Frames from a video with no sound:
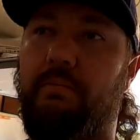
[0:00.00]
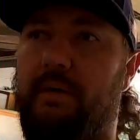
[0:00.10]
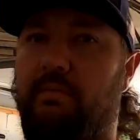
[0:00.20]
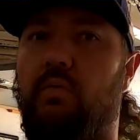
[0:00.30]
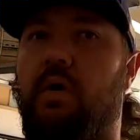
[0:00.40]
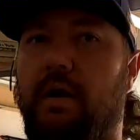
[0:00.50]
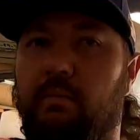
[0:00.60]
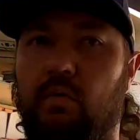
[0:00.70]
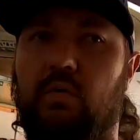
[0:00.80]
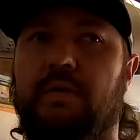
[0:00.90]
People want it
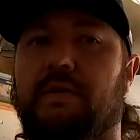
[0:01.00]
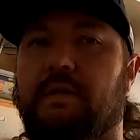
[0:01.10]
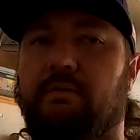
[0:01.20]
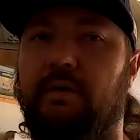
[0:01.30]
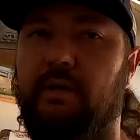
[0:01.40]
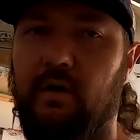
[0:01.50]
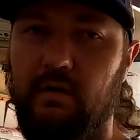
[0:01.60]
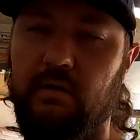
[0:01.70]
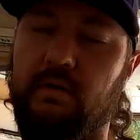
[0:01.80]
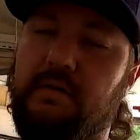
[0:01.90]
more. It's a different
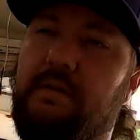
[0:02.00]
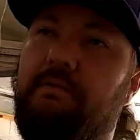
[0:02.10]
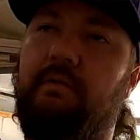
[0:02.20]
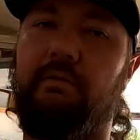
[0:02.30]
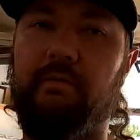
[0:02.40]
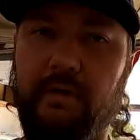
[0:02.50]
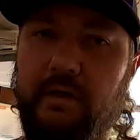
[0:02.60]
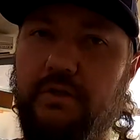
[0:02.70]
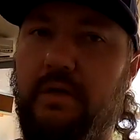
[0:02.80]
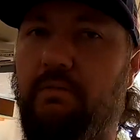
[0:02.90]
color. It's a different
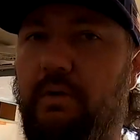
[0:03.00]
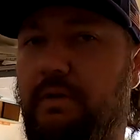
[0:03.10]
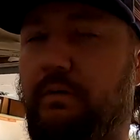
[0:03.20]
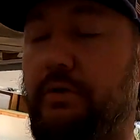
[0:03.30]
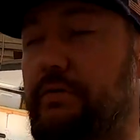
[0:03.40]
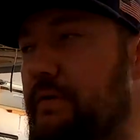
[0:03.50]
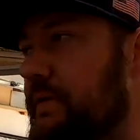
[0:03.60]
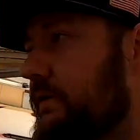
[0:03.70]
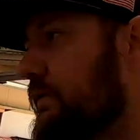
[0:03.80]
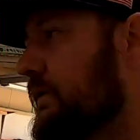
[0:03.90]
finish than what they're used
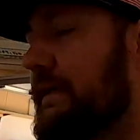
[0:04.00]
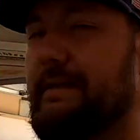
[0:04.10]
to.